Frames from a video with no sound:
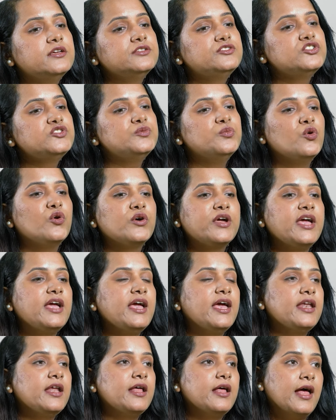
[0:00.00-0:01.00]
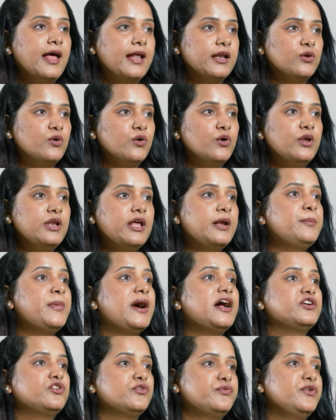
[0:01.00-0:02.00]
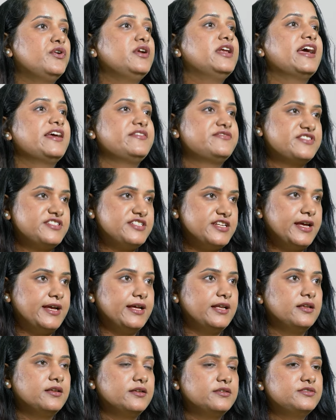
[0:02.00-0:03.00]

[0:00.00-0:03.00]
So smoking and alcohol are part of your lifestyle.